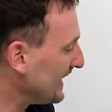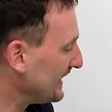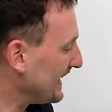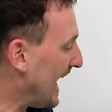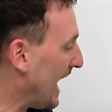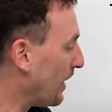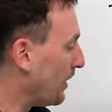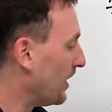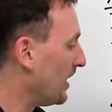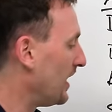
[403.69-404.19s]

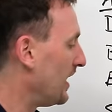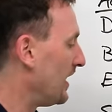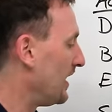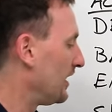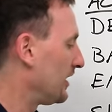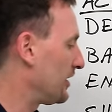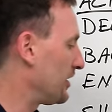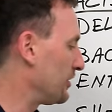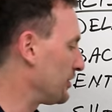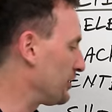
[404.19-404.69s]
Now,
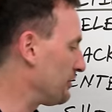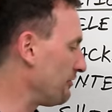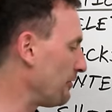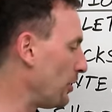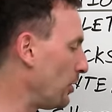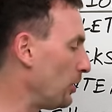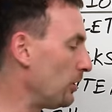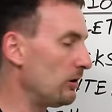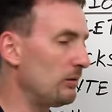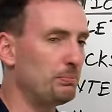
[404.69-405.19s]

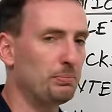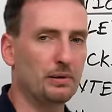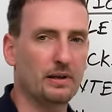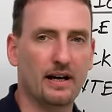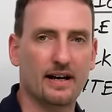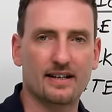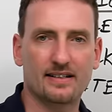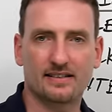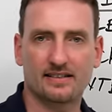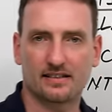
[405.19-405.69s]
control
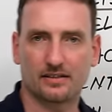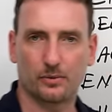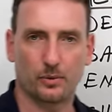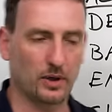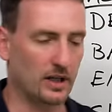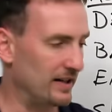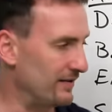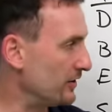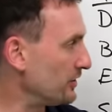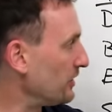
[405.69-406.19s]
plus
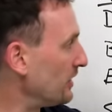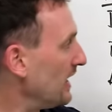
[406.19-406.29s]
whatever.